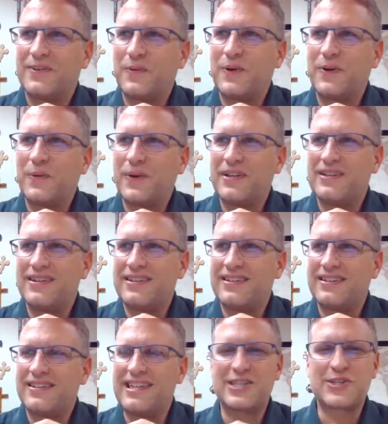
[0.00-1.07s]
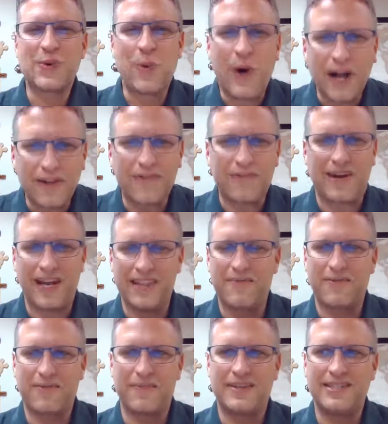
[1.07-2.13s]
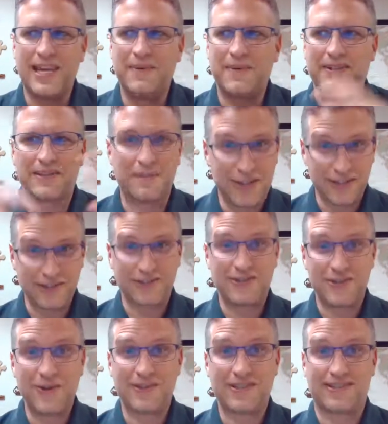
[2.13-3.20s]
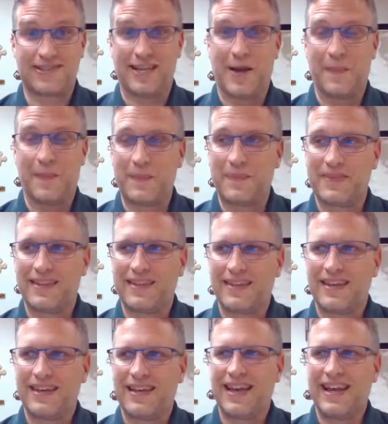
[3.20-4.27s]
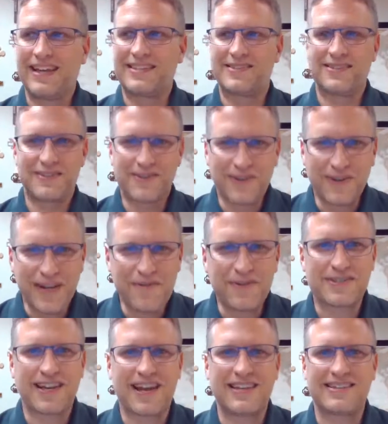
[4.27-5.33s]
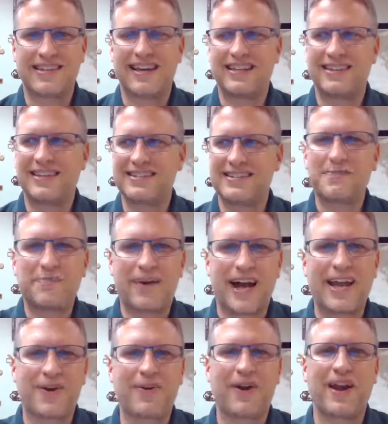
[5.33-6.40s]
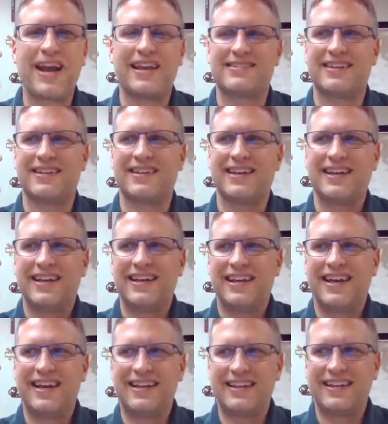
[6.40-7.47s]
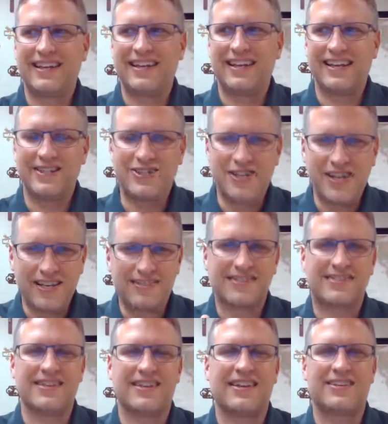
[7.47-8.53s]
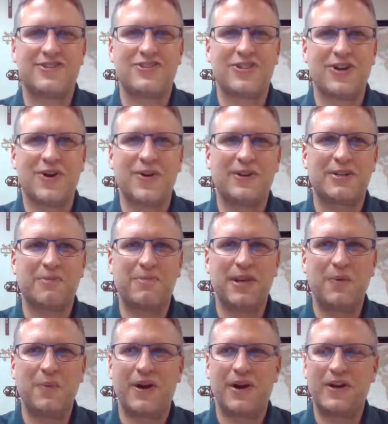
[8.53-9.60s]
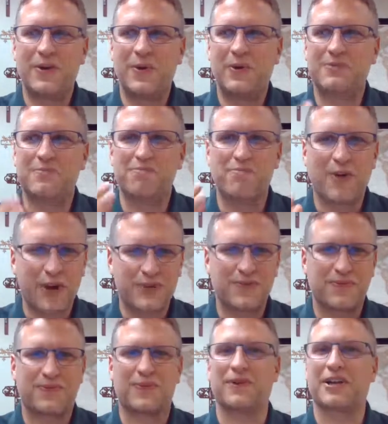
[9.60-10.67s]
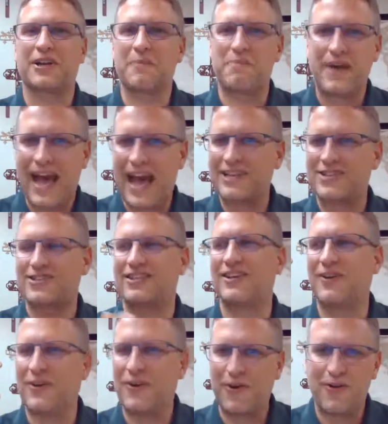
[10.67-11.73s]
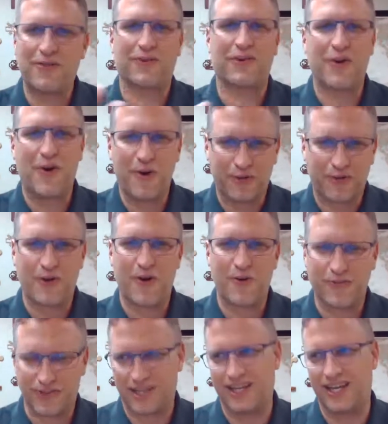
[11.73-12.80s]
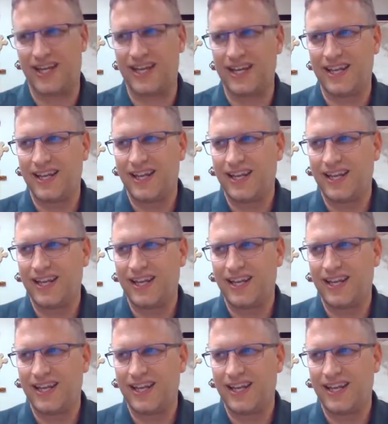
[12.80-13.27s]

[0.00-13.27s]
would disqualify them from the team, except Jesus chooses them, and it sort of emphasizes that this is by grace, and Jesus is shown to be one who is merciful and compassionate over and over and over again,